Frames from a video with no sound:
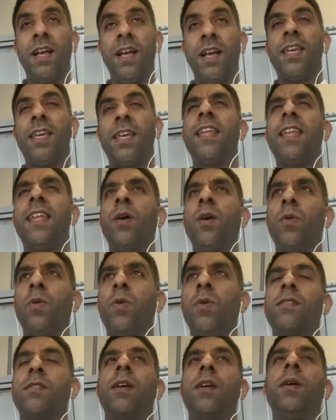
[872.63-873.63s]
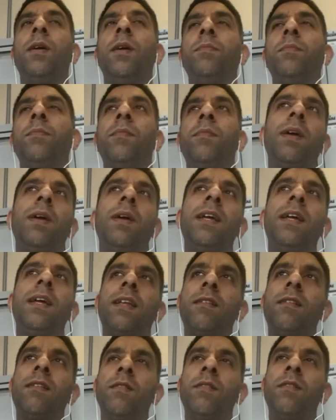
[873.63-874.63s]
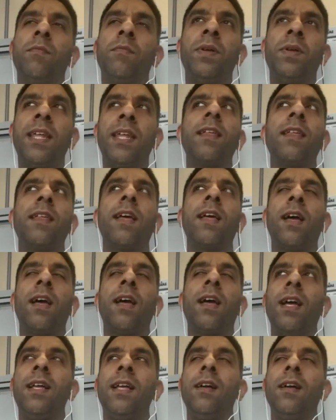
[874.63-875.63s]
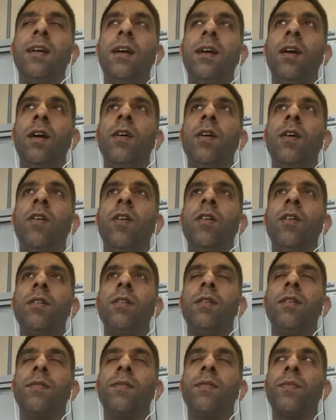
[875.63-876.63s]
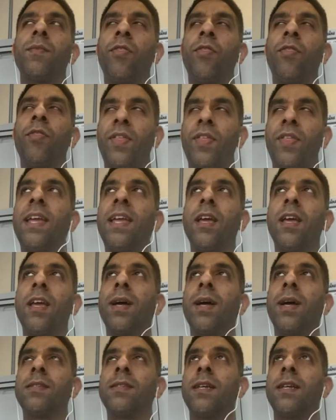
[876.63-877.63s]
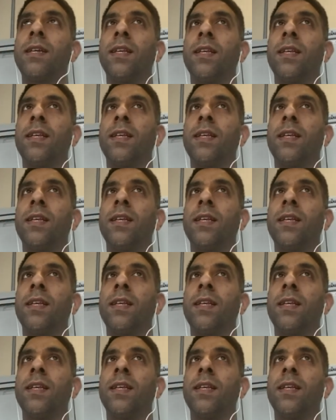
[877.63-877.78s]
Yeah, that was. But then I'm thinking about it.